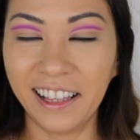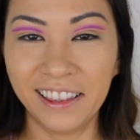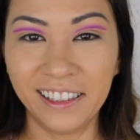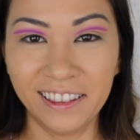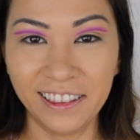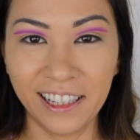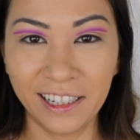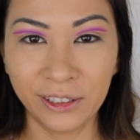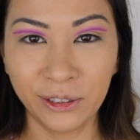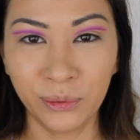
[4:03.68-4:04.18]
and the
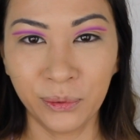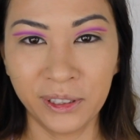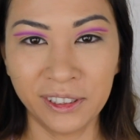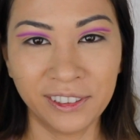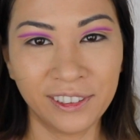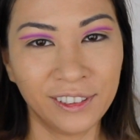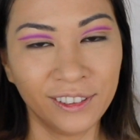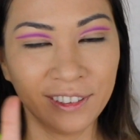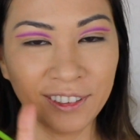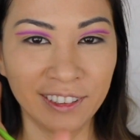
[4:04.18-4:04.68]
next one,
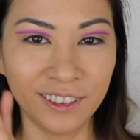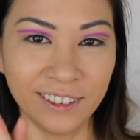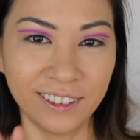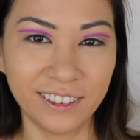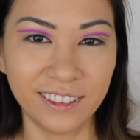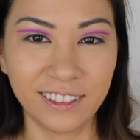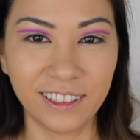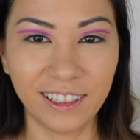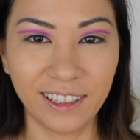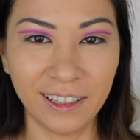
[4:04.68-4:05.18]
since
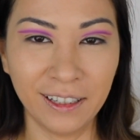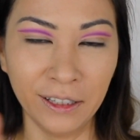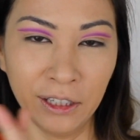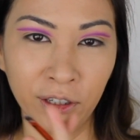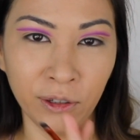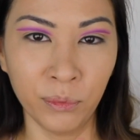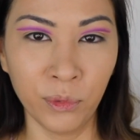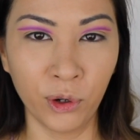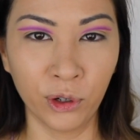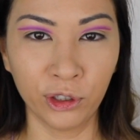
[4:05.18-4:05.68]
it's a
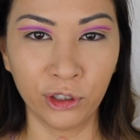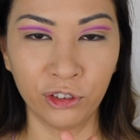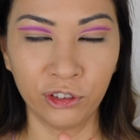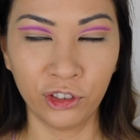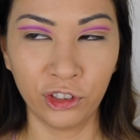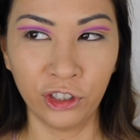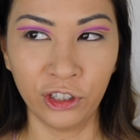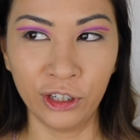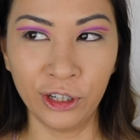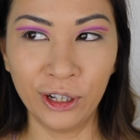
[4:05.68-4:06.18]
little more
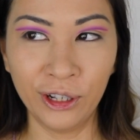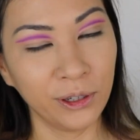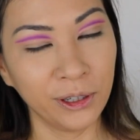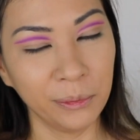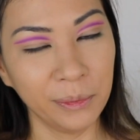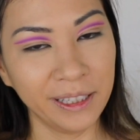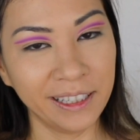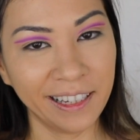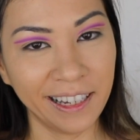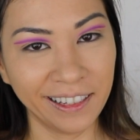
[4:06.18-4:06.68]
chill, could
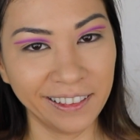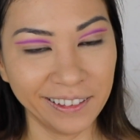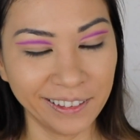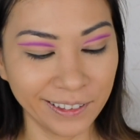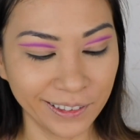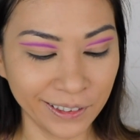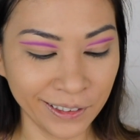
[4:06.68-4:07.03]
be Kate's